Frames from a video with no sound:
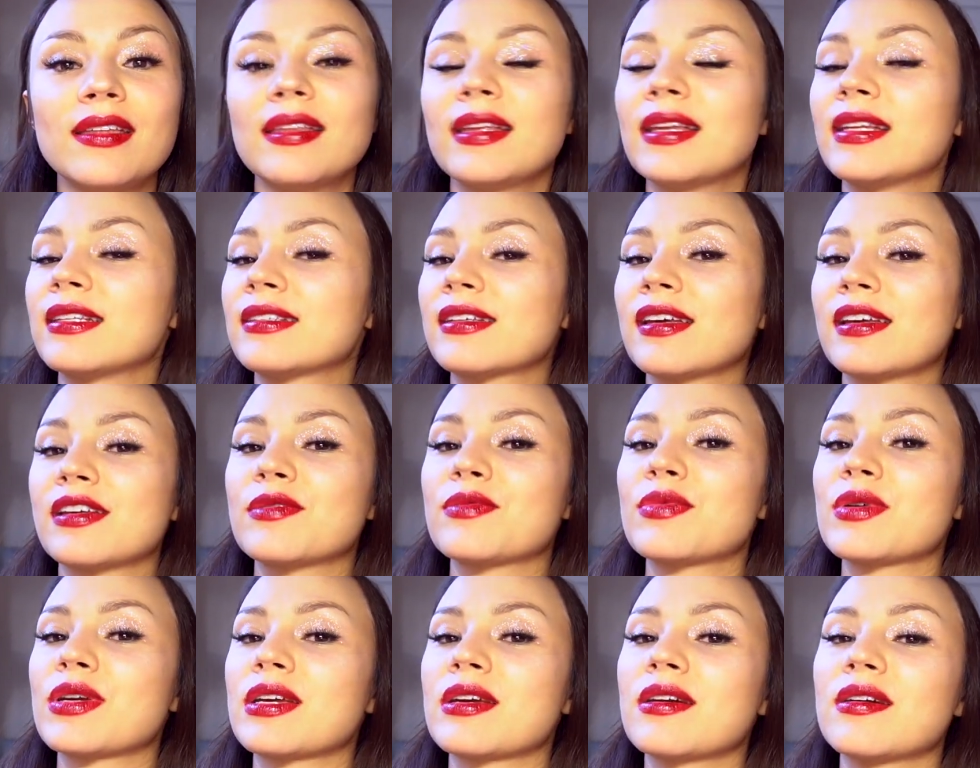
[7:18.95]
that it's going
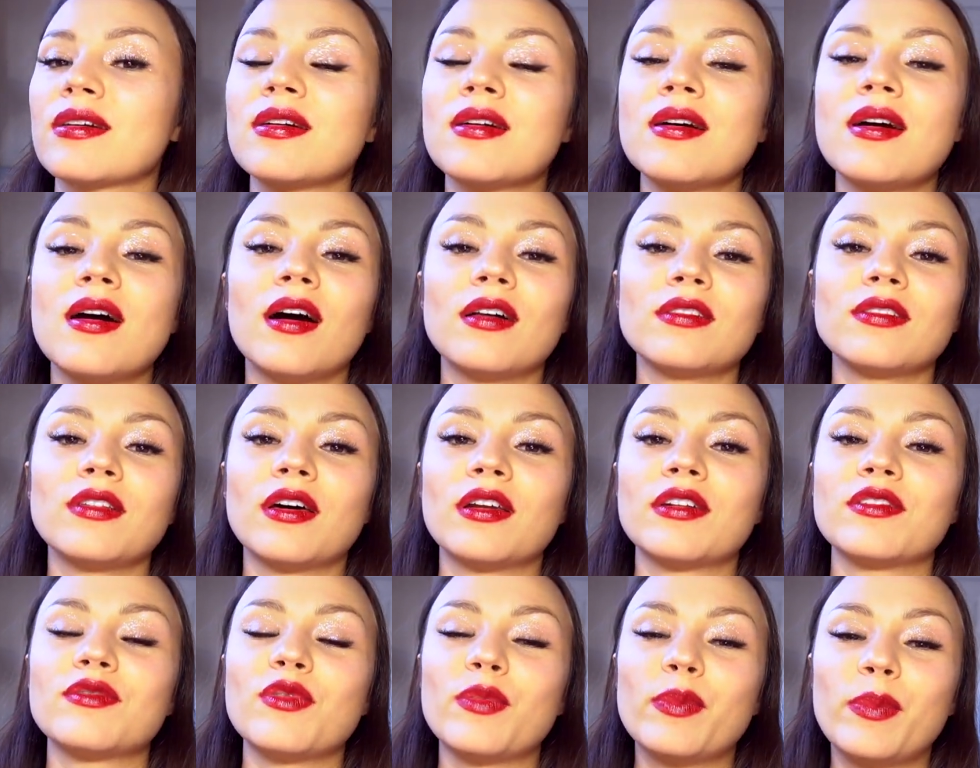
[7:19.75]
to bring a
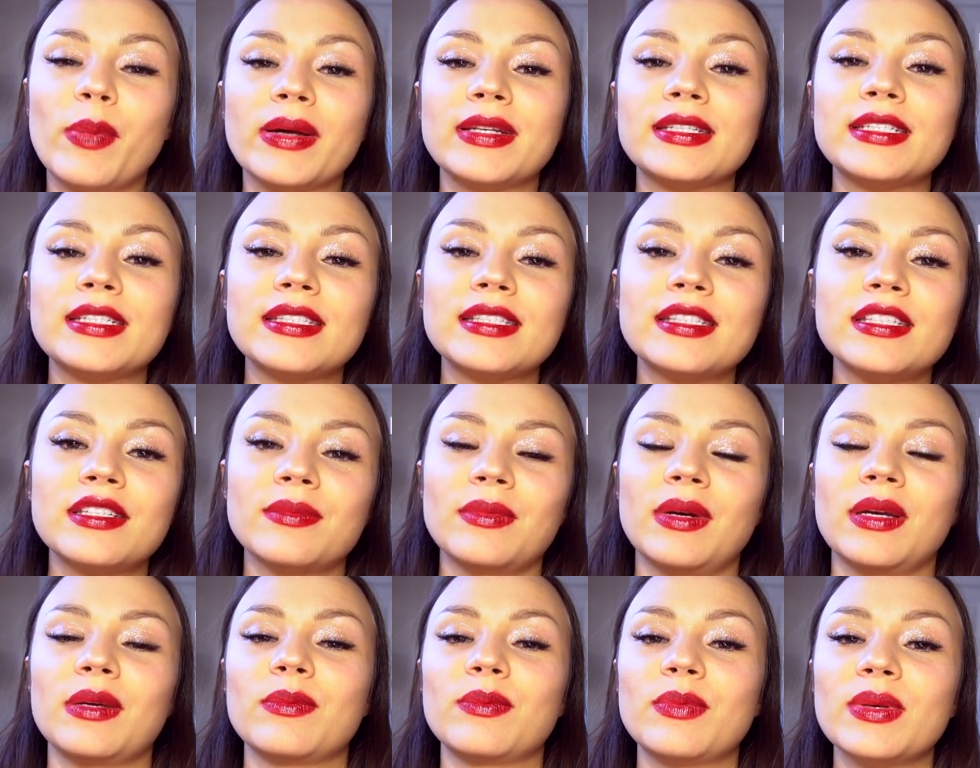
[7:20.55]
lot of abundance
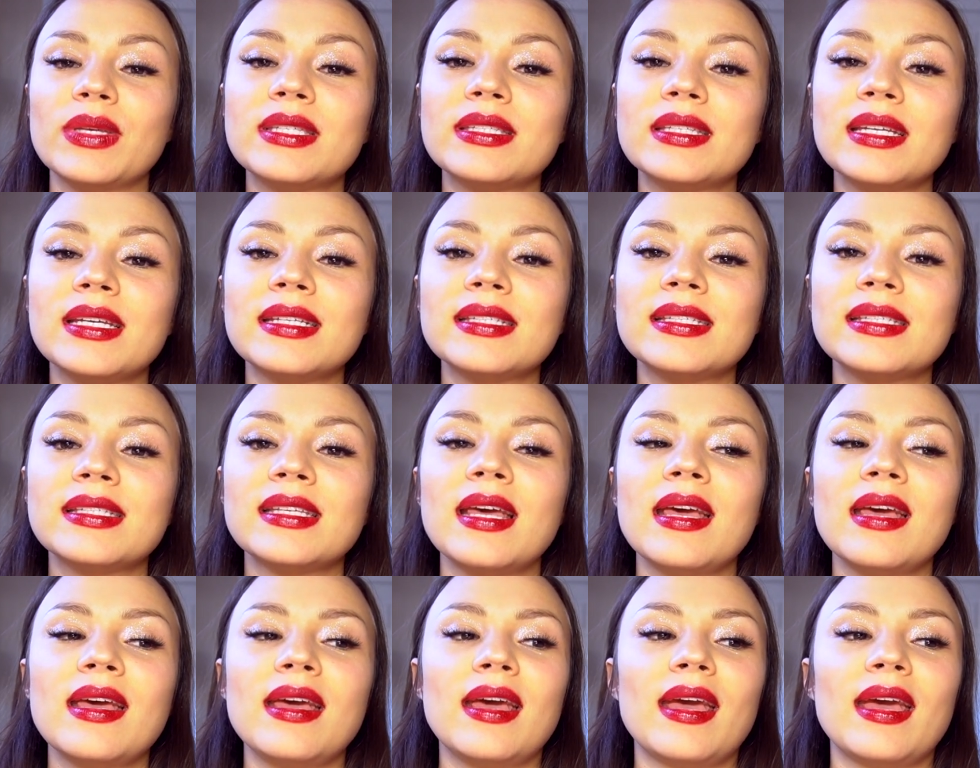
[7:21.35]
to my business,